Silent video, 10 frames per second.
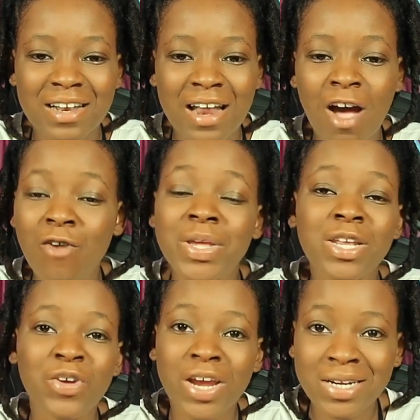how
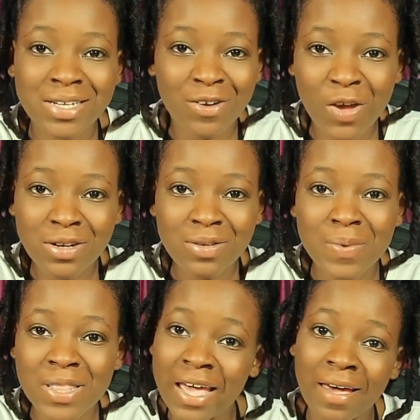many creators are going to
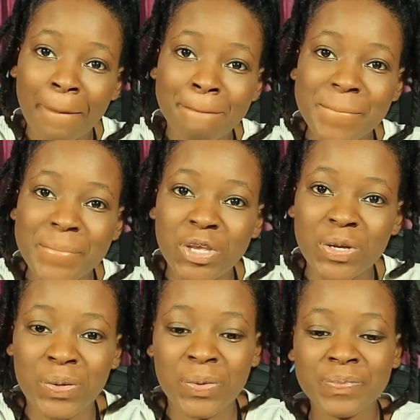be there,
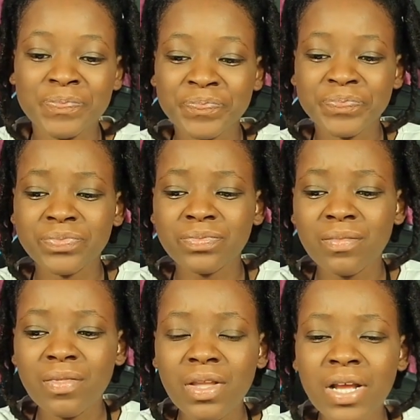you know?
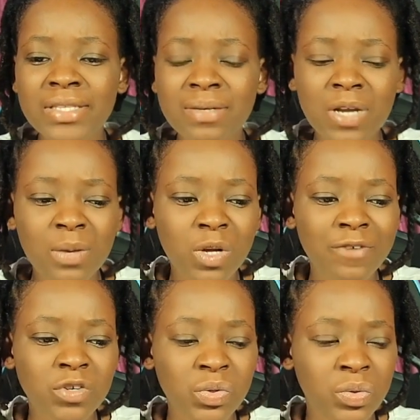Sometimes we
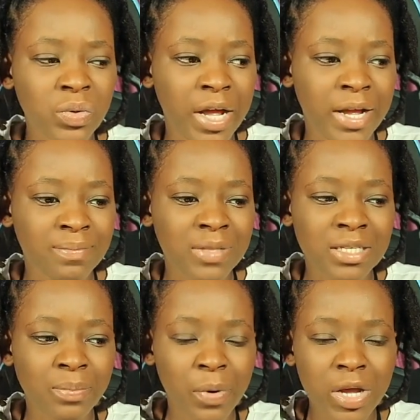have to,
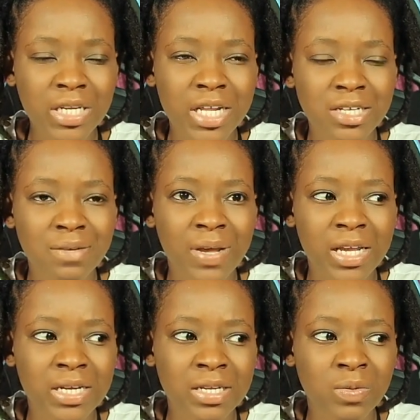there's a point that he
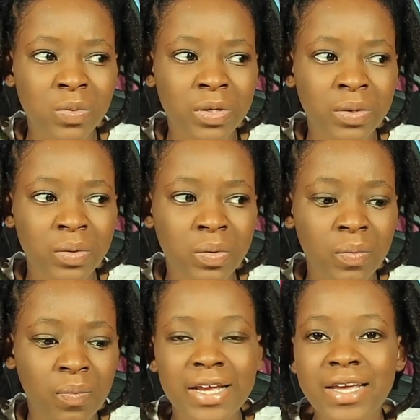made as well.
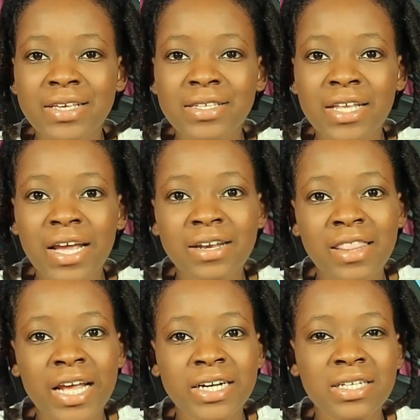He said
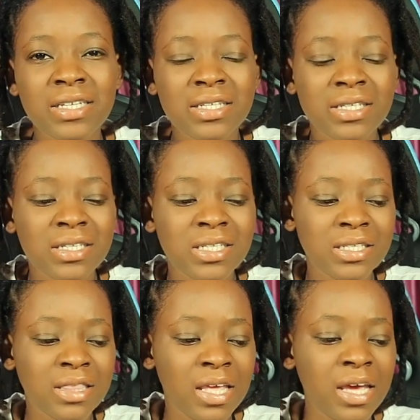that
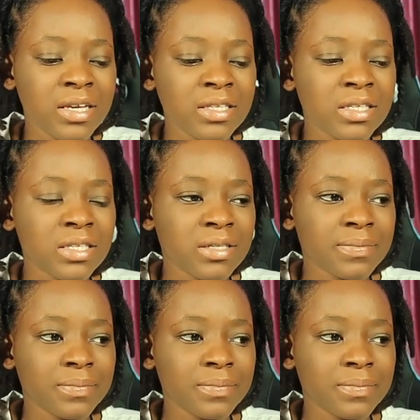things